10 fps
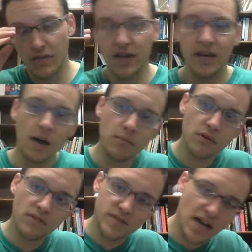The
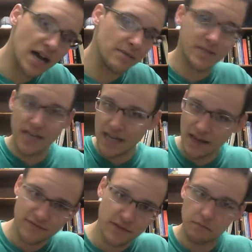number of times they
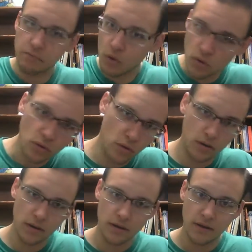have to
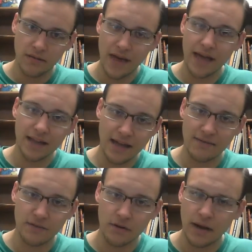pull that
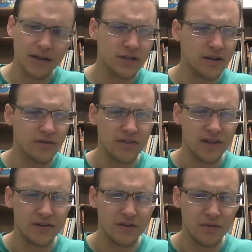lever. Actually, I don't
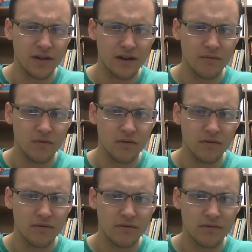think they do that
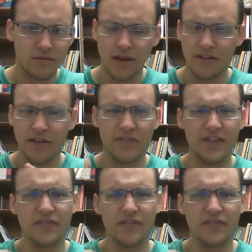anymore.